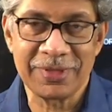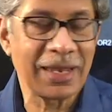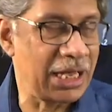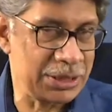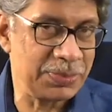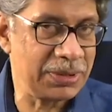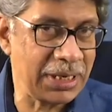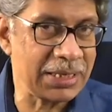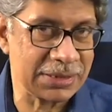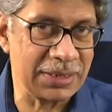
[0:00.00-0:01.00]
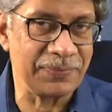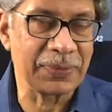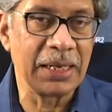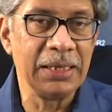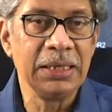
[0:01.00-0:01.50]
as per NASA.
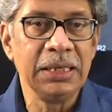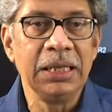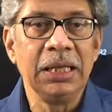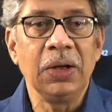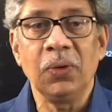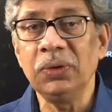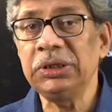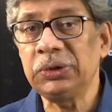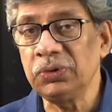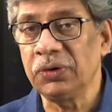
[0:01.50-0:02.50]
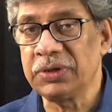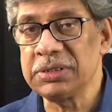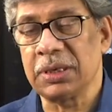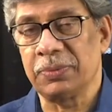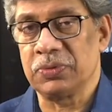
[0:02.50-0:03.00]
Only two of
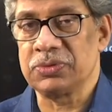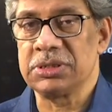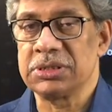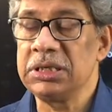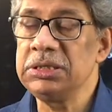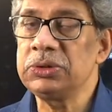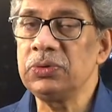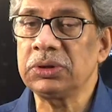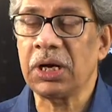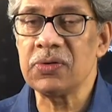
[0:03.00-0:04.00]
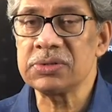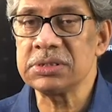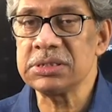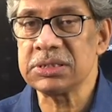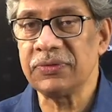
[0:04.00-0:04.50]
these approaches, in
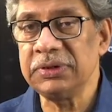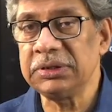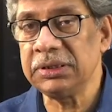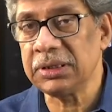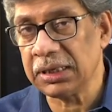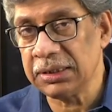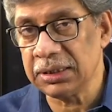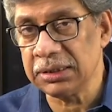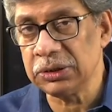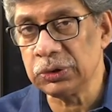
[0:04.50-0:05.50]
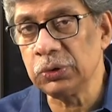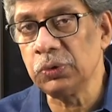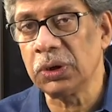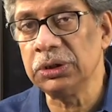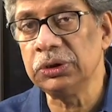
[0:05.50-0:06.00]
2079 and
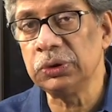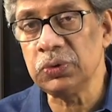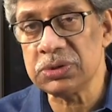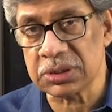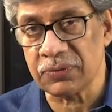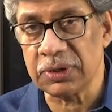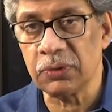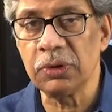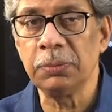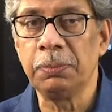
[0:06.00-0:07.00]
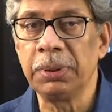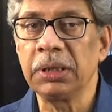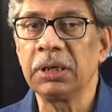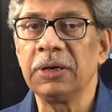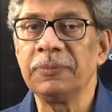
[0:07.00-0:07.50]
2127, will
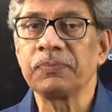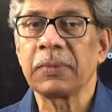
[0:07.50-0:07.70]
bring the